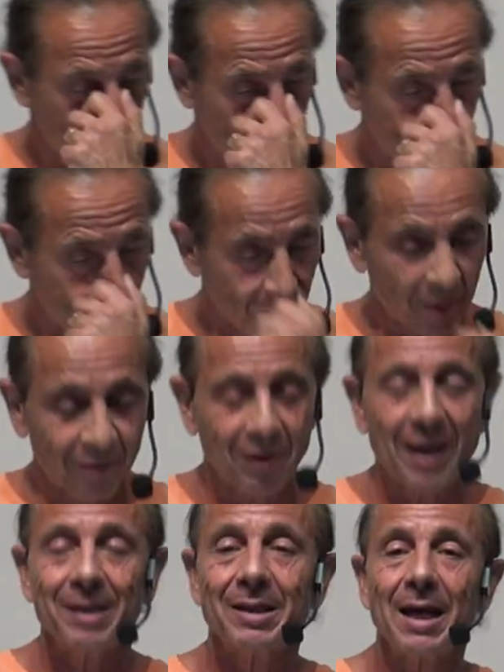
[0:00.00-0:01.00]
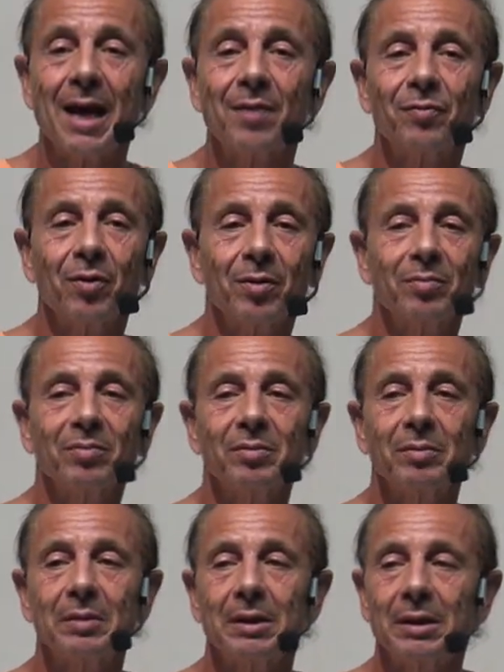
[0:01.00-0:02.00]
will prevent that from
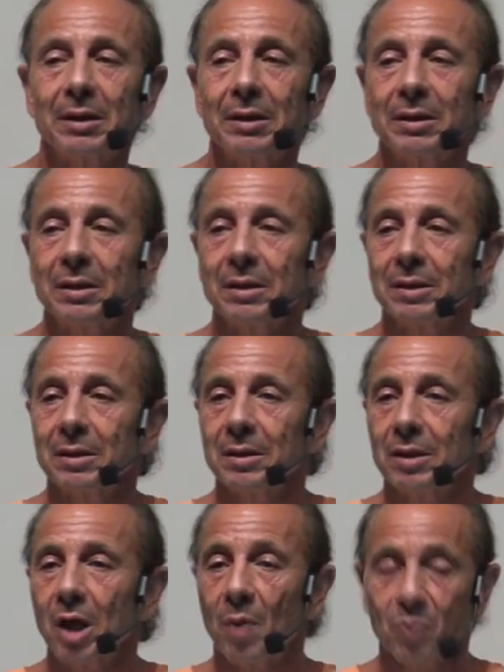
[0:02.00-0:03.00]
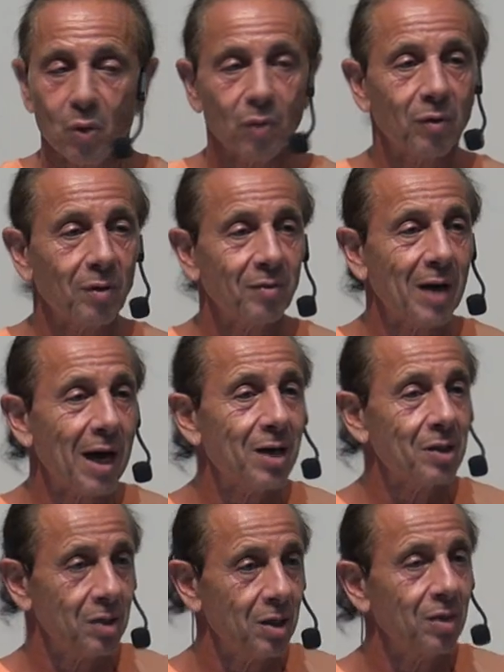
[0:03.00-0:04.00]
approval of God
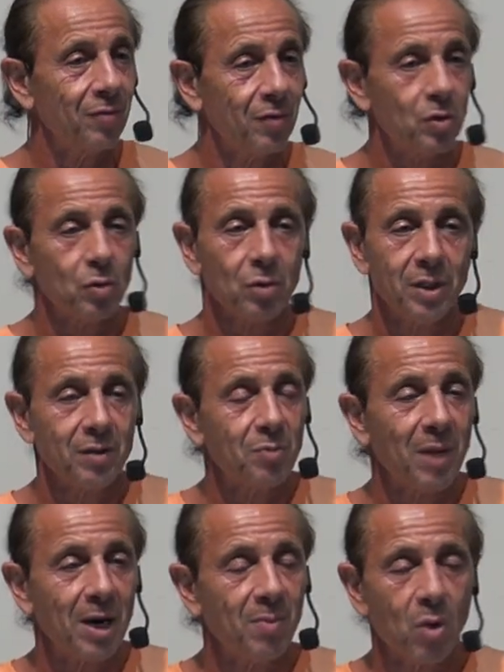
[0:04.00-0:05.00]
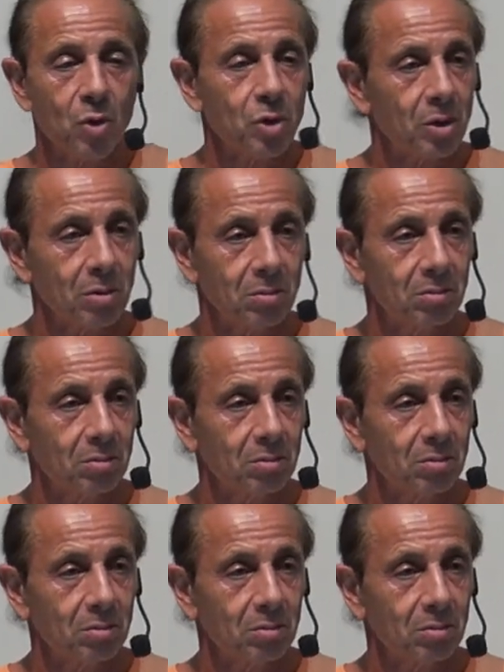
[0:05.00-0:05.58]
as an individual who lives by emotion.